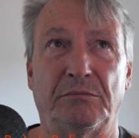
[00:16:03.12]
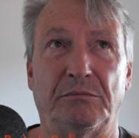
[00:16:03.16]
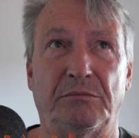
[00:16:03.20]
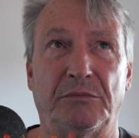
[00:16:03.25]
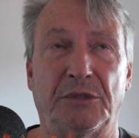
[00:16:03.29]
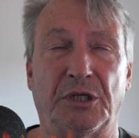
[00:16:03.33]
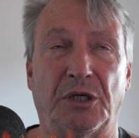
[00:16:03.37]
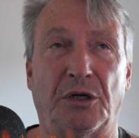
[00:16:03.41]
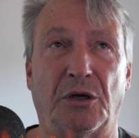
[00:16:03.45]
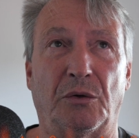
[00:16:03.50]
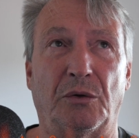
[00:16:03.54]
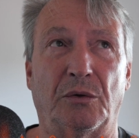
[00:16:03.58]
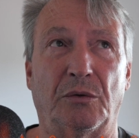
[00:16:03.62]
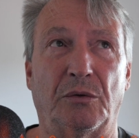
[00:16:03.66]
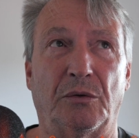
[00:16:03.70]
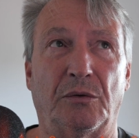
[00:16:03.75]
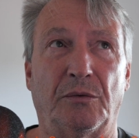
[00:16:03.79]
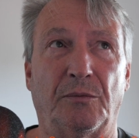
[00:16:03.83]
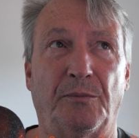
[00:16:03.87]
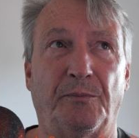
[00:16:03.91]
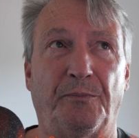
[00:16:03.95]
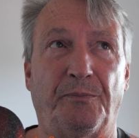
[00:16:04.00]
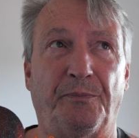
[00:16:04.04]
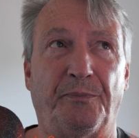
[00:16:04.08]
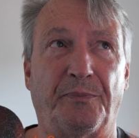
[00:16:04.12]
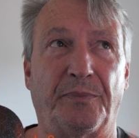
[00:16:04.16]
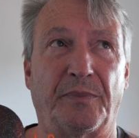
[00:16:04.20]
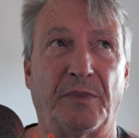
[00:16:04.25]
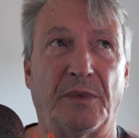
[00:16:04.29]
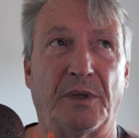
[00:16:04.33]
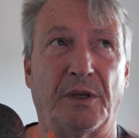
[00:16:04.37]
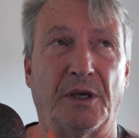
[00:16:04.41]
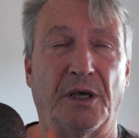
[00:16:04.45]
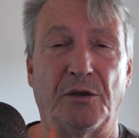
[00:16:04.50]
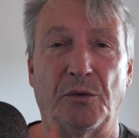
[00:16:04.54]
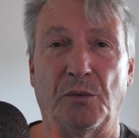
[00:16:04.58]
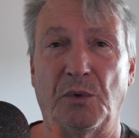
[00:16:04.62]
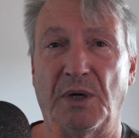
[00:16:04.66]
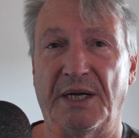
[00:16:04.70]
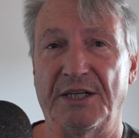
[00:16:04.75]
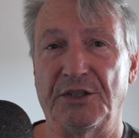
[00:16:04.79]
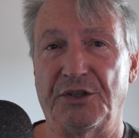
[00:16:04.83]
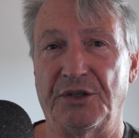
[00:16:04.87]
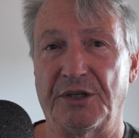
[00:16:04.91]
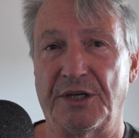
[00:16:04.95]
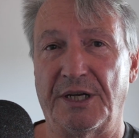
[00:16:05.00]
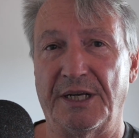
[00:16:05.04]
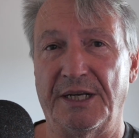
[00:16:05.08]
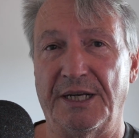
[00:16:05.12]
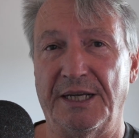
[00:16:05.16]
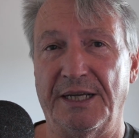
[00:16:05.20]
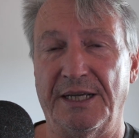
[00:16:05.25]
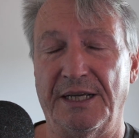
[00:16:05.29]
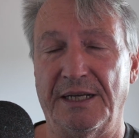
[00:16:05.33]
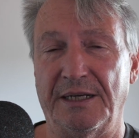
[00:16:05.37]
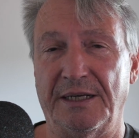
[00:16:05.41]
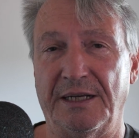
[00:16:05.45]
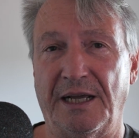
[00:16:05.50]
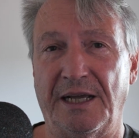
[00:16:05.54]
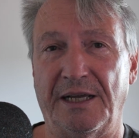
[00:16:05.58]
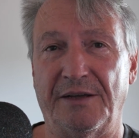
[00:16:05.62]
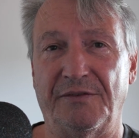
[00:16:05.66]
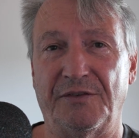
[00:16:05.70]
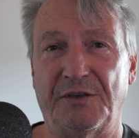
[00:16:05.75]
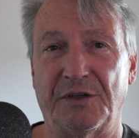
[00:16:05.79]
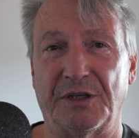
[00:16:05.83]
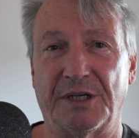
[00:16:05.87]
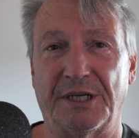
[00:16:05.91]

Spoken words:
you know, Otherwise, you're going to get knifed,